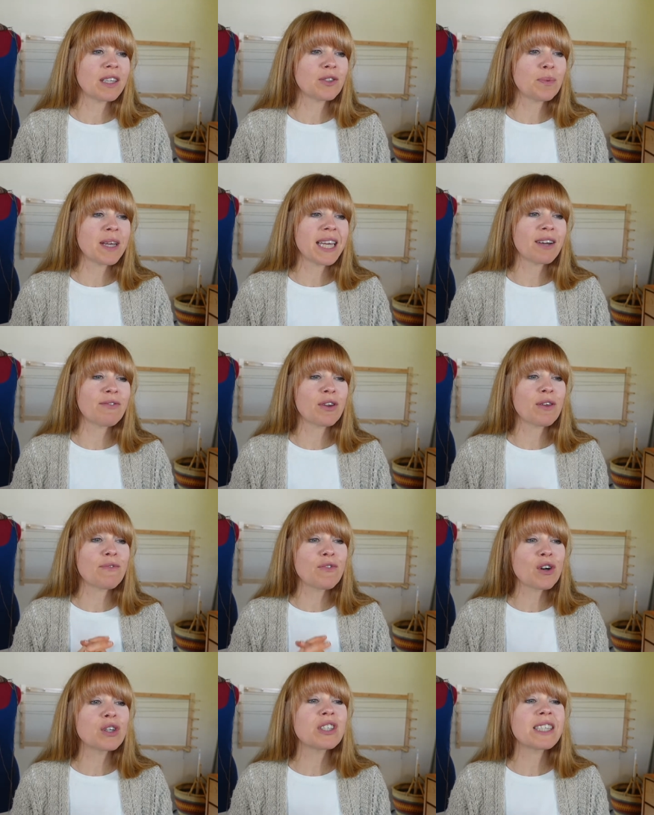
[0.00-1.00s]
this week for the
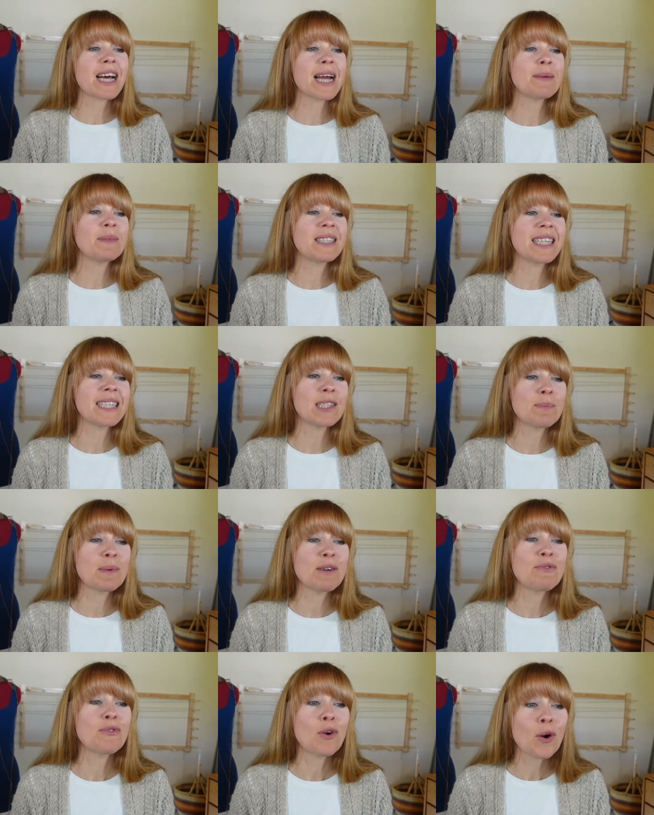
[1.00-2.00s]
first time since
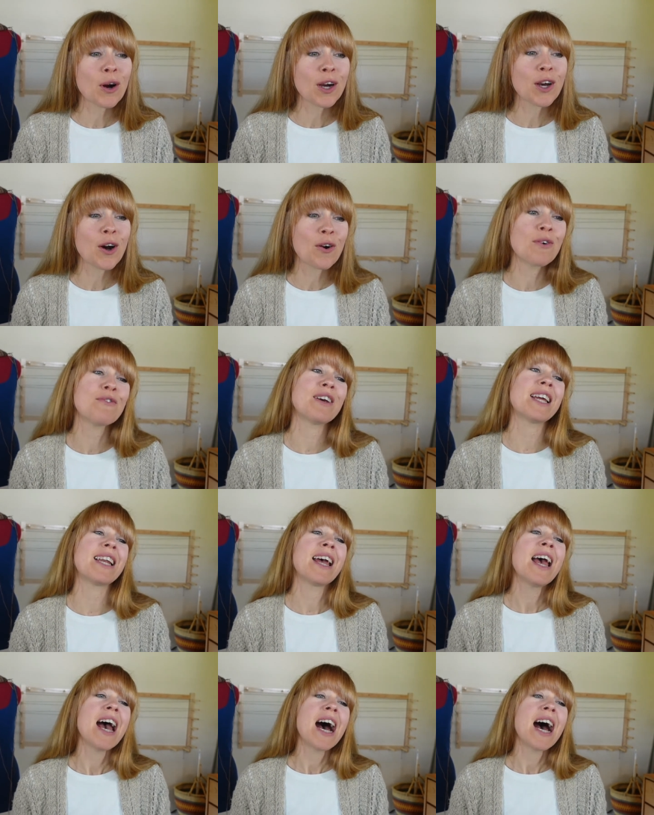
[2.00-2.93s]
before COVID.